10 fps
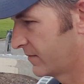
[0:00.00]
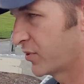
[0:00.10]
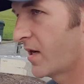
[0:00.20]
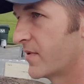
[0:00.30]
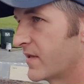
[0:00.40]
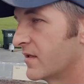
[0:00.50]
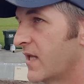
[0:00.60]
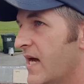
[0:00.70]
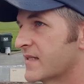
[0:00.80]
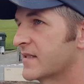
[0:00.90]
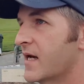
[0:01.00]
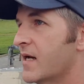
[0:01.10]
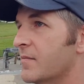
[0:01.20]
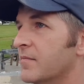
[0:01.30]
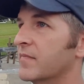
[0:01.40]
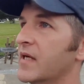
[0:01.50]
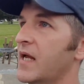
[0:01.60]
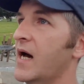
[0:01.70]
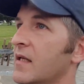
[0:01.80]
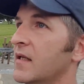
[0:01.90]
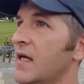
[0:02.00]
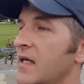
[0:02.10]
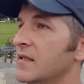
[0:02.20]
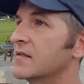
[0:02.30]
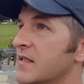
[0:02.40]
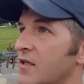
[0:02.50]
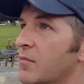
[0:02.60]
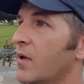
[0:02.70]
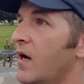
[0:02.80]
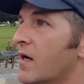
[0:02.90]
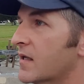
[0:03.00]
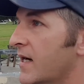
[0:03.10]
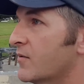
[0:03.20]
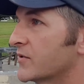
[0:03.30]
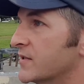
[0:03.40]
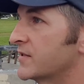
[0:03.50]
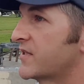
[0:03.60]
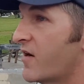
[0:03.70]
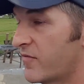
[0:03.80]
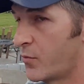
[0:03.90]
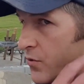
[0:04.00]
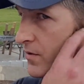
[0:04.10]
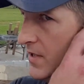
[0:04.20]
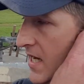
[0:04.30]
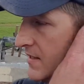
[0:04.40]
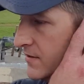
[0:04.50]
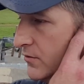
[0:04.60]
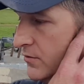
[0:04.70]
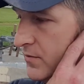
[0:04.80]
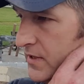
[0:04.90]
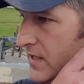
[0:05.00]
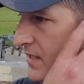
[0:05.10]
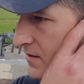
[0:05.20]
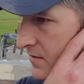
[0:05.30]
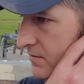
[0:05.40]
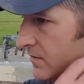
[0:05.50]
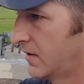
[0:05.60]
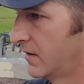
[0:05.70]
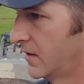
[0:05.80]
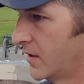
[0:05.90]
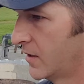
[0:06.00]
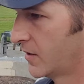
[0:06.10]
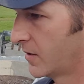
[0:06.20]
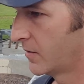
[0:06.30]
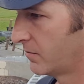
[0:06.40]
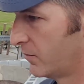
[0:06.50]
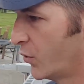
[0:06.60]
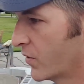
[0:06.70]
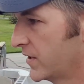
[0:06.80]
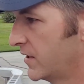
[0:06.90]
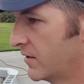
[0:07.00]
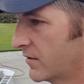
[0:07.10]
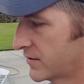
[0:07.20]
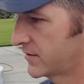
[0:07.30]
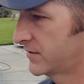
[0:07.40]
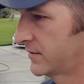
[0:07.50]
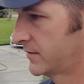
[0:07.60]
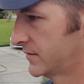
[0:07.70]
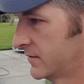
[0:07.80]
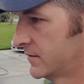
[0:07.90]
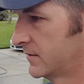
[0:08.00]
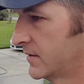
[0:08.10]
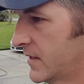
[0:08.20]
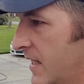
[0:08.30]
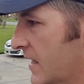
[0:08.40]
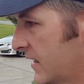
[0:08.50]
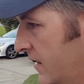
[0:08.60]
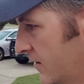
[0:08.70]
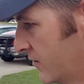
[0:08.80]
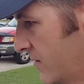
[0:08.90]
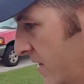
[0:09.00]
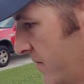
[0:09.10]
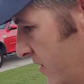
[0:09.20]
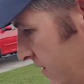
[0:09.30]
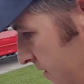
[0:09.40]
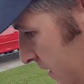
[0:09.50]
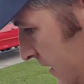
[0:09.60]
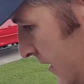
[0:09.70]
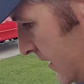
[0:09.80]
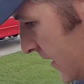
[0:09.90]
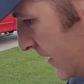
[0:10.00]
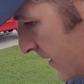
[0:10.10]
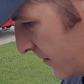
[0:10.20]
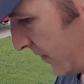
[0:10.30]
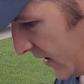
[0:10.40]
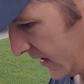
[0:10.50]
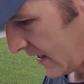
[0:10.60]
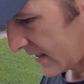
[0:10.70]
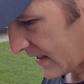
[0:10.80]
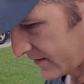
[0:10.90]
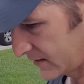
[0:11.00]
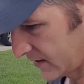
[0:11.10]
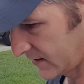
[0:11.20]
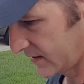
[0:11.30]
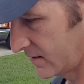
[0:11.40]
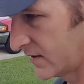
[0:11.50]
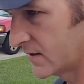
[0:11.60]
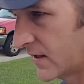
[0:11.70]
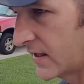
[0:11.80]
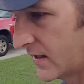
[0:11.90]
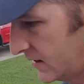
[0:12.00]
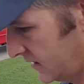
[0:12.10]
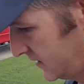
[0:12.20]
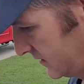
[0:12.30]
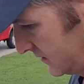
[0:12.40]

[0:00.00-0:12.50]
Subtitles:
probably the last time that I laid center block, I was a sophomore in high school, and that's more years than I care to remember. But I got the gist of it, and